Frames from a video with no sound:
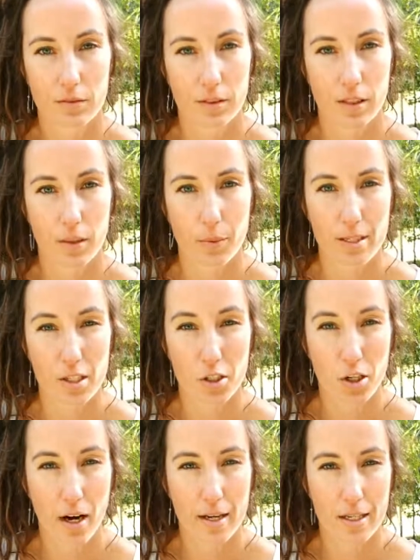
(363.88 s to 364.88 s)
you know, when you're
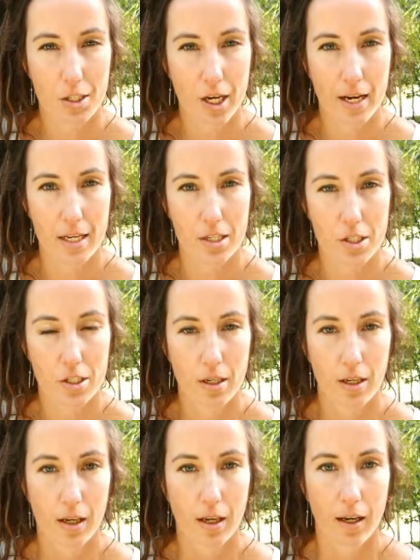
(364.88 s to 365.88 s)
trying to change
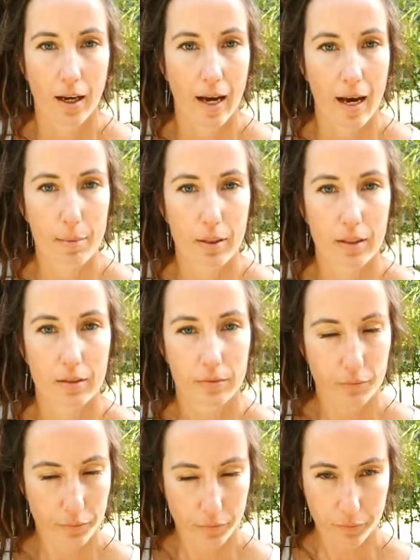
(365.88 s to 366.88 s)
a habit,
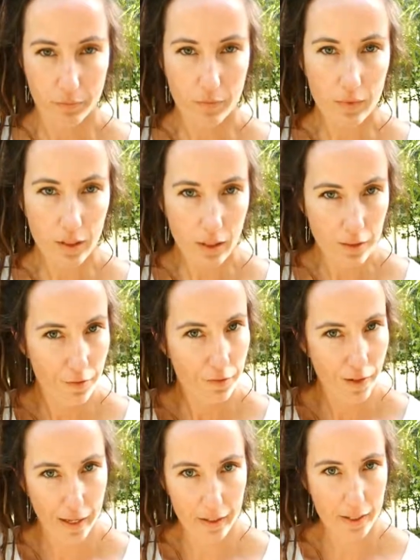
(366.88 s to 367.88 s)

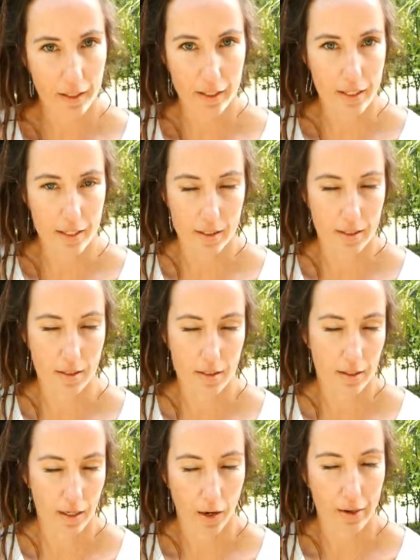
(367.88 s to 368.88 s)
failure is
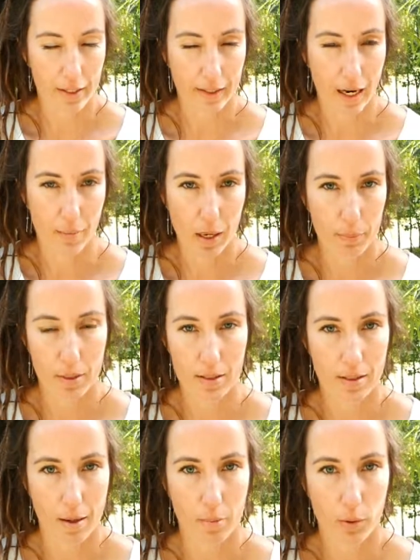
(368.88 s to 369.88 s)
going to come up at
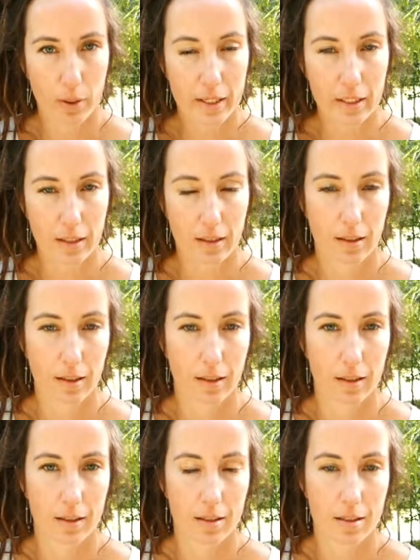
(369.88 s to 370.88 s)
some point,
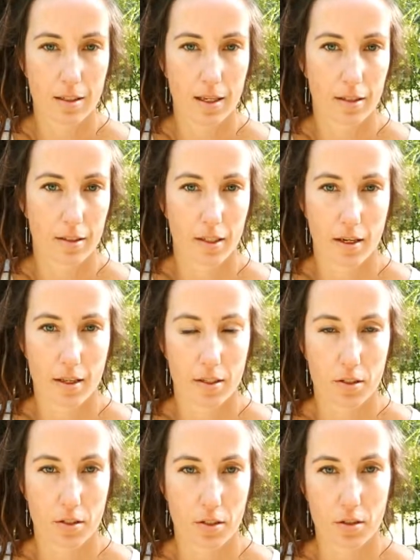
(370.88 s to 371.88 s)
and you know,
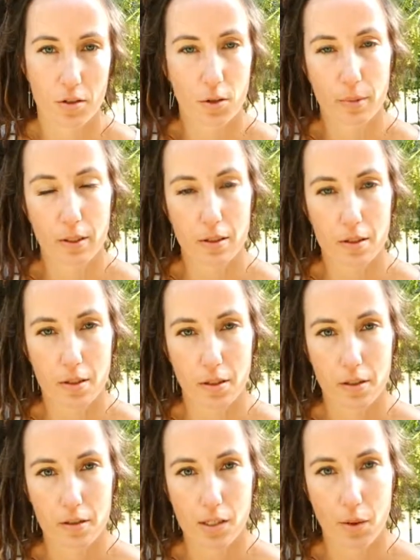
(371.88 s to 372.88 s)
that's just human,
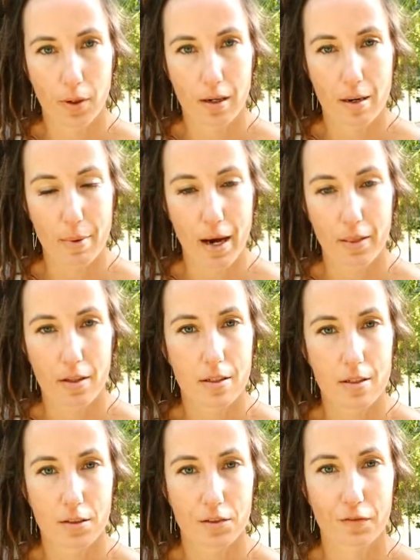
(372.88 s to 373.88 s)
so don't worry about
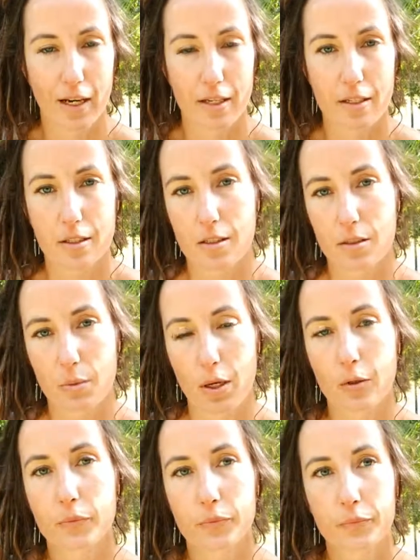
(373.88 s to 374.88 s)
those little failures as well.